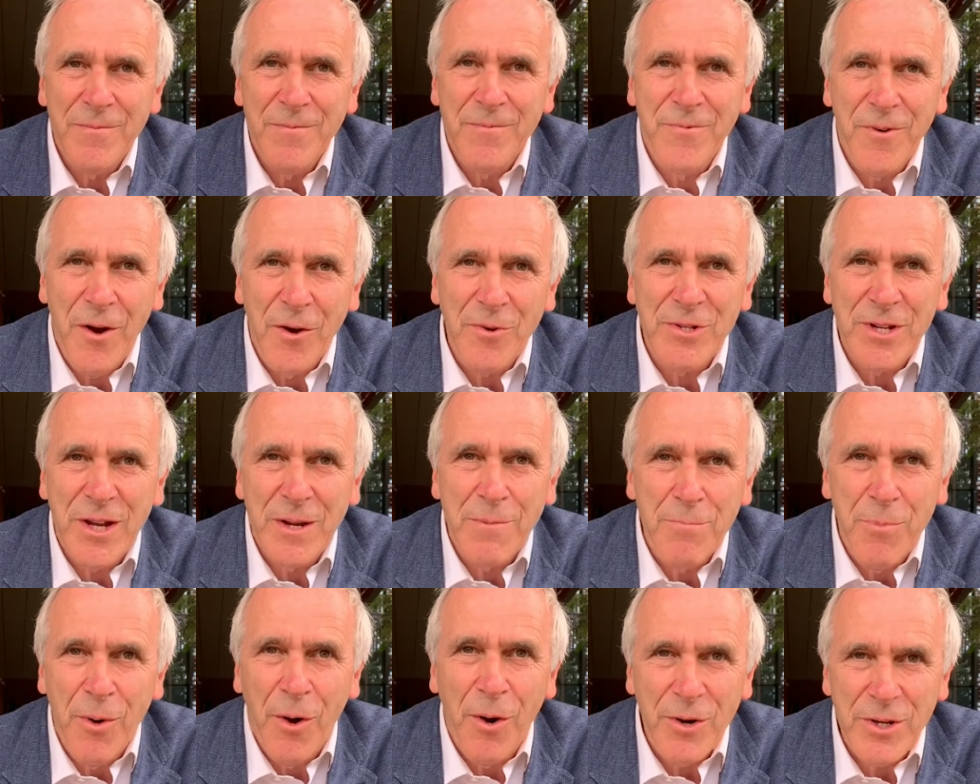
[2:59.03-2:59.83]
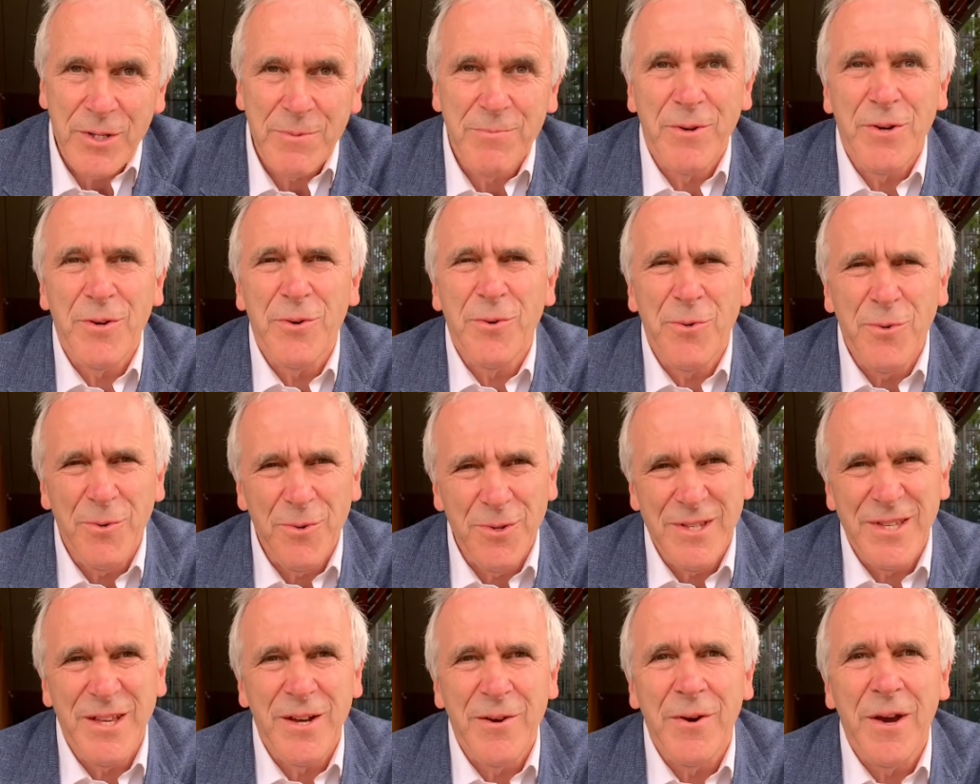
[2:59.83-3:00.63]
voting box but
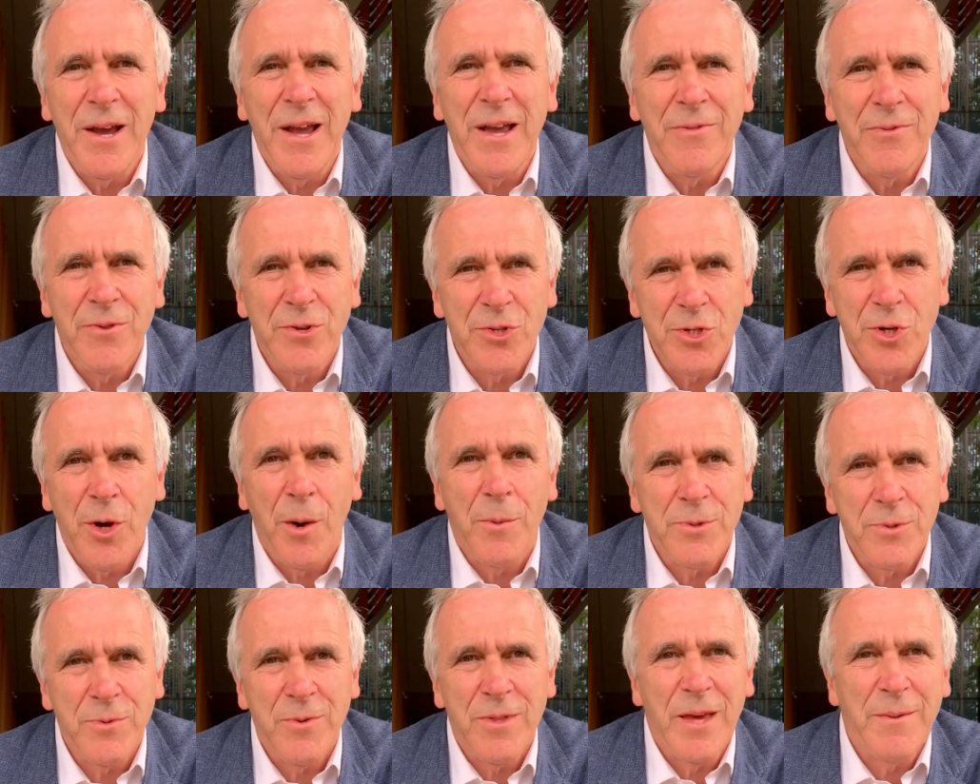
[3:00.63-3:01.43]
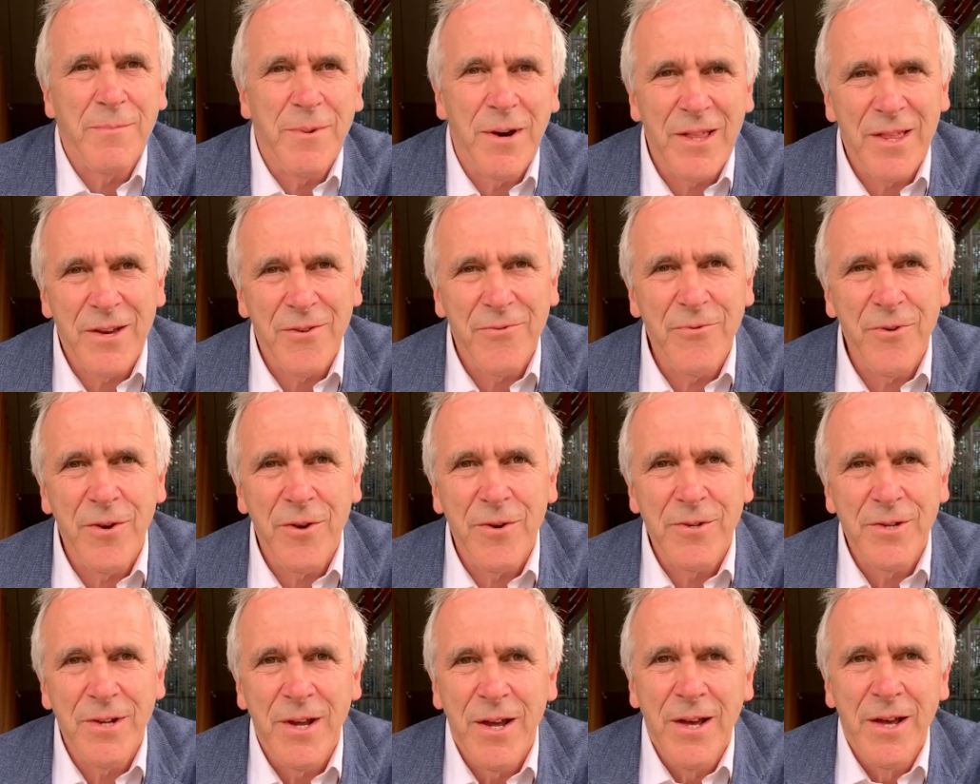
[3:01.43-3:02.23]
also in the shops when they buy their
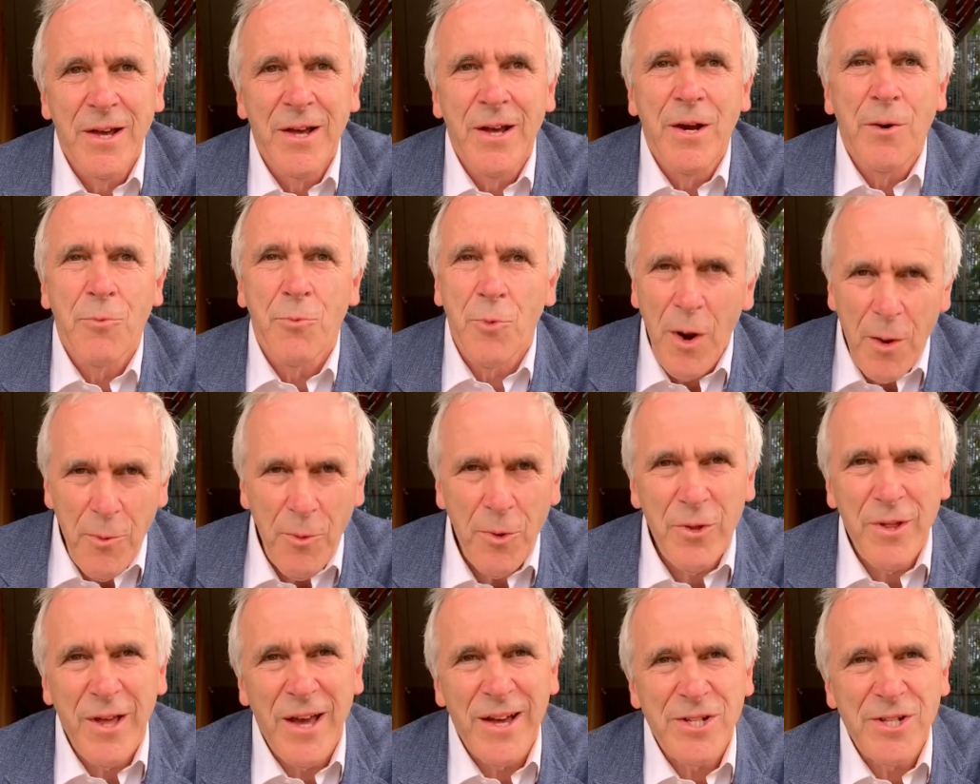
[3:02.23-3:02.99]
food, we will get